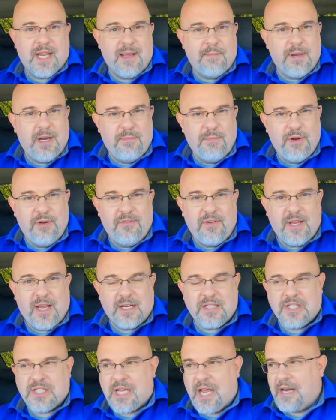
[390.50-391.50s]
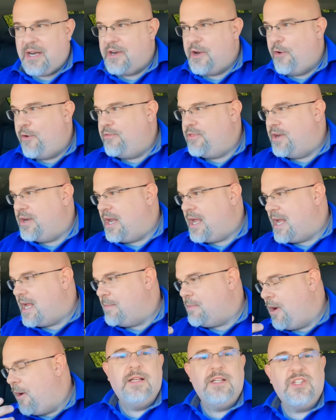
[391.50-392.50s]
in a movie. I just kind of know of the
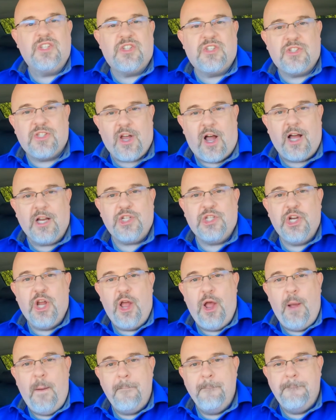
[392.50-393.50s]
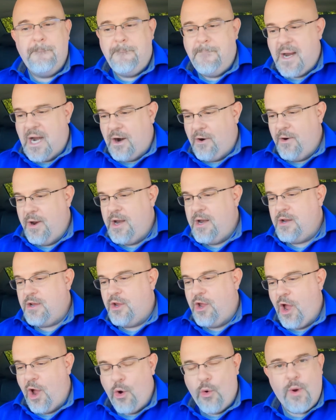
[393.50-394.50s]
name. Sacha Baron
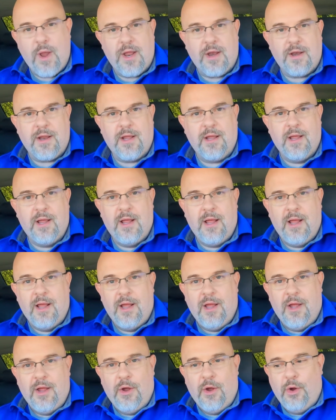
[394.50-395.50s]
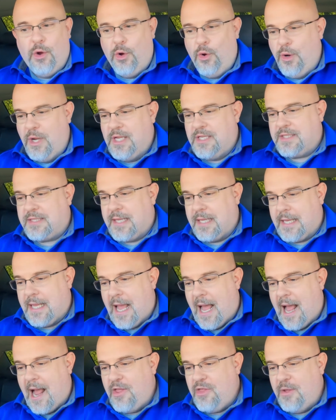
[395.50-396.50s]
Cohen, who is the
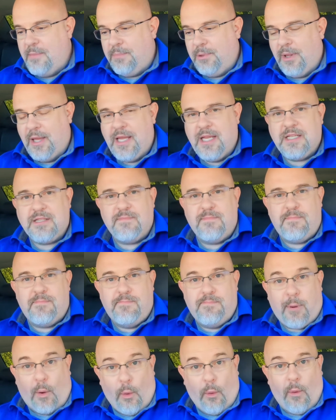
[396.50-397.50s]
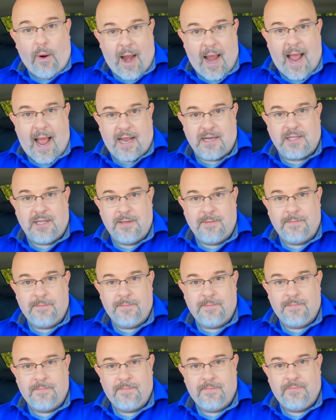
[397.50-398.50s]
guy that plays Borat.
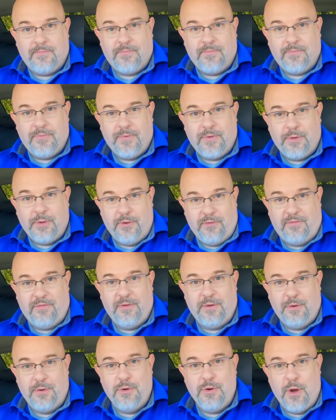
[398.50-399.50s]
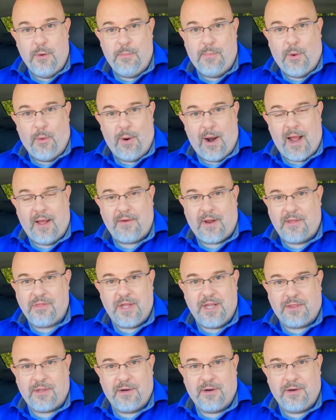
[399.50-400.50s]
You know Borat. I
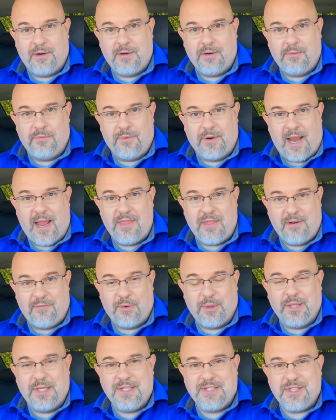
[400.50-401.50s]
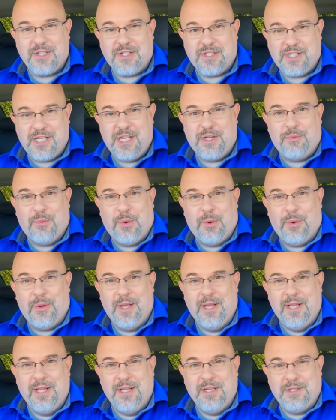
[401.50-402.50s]
think they've released a sequel
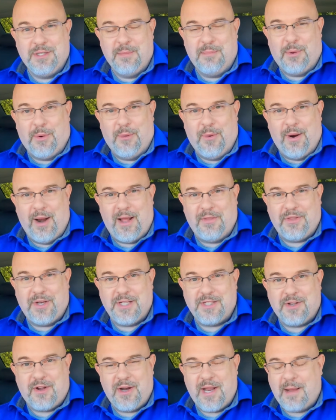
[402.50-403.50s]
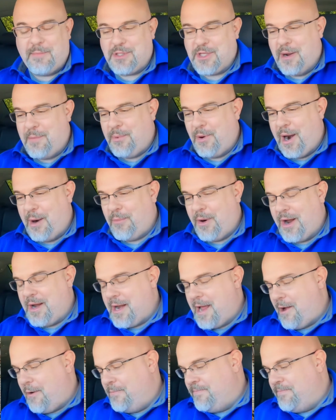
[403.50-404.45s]
to Borat that is on Amazon Prime right now.